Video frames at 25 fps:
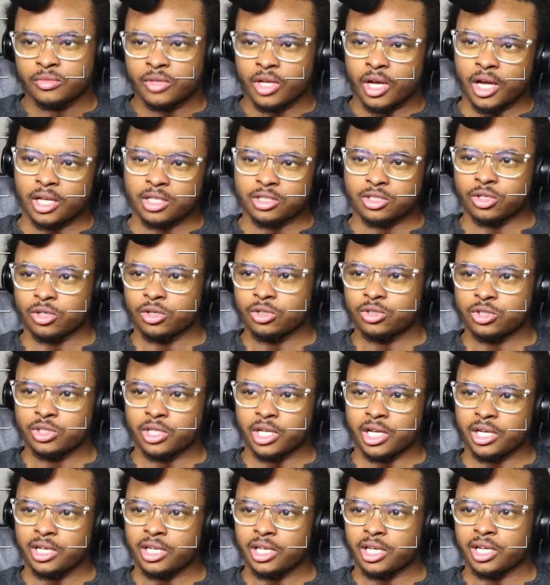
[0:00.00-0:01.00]
I told you
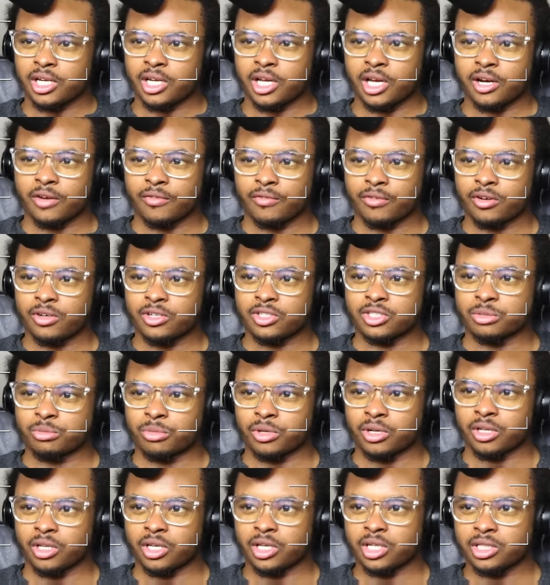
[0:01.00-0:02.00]
that nigga not a virgin, bro.
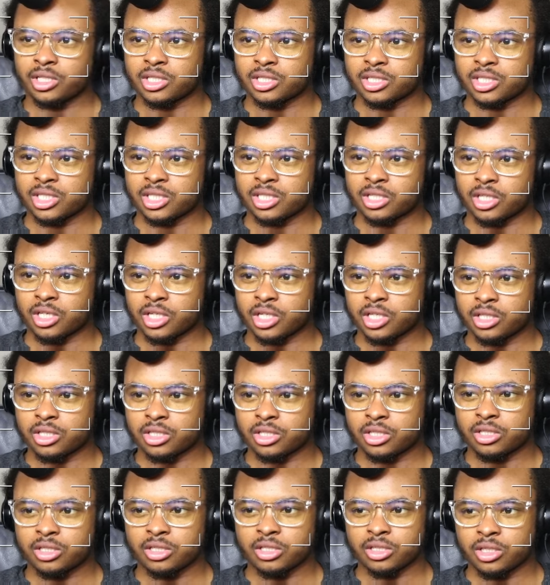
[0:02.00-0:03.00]
Look at
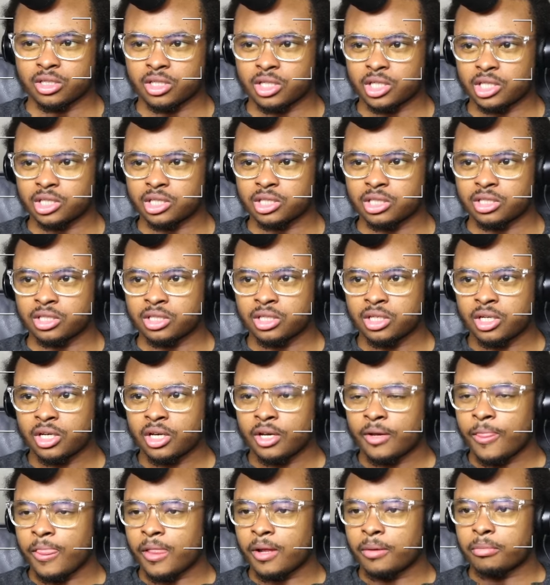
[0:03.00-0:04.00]
the,
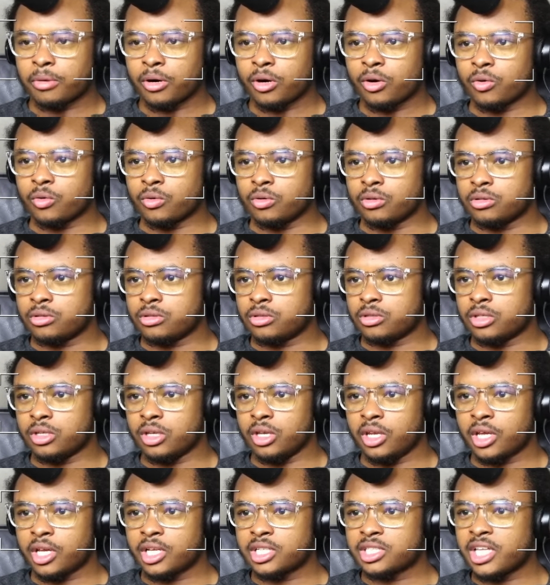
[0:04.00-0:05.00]
bro.
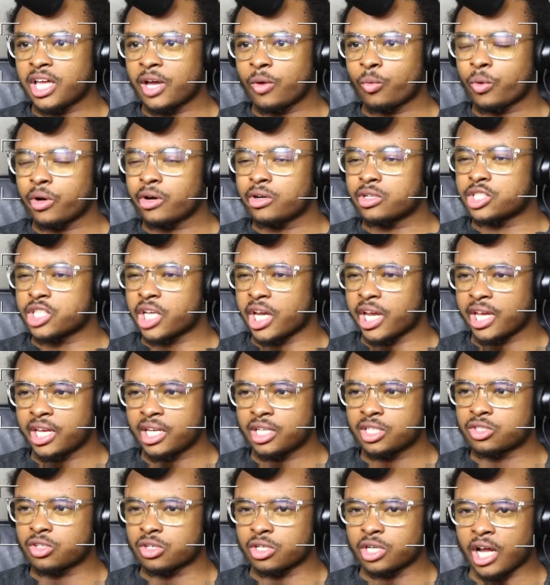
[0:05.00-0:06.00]
Niggas that wear
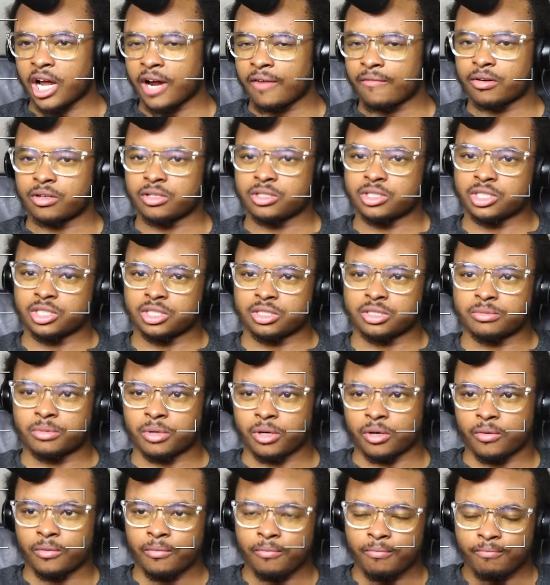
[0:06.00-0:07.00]
chains are not virgins,
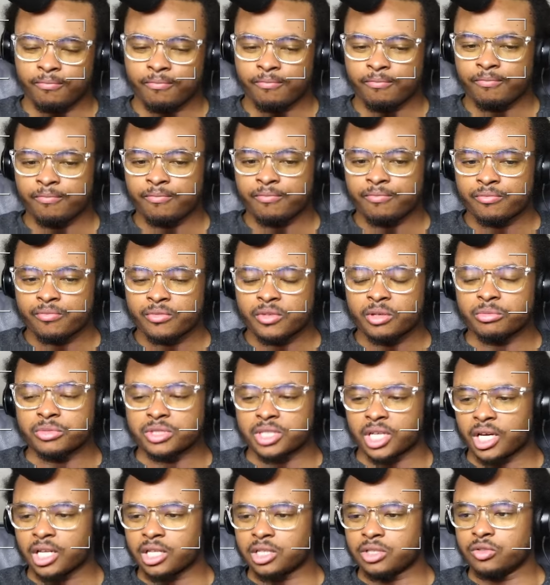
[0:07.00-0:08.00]
bro. I'm
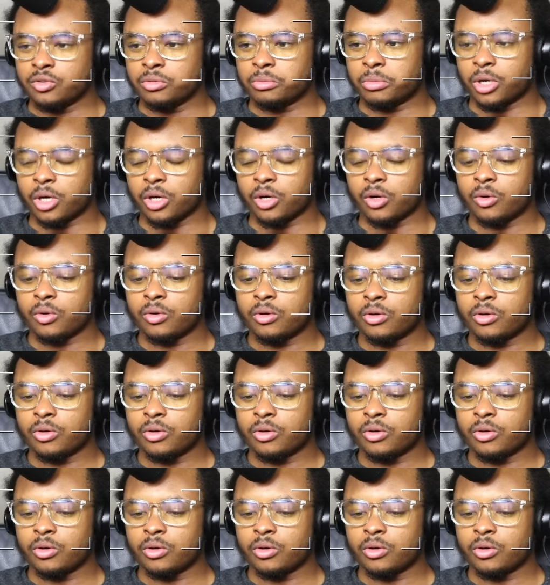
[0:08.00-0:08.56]
telling you, bro.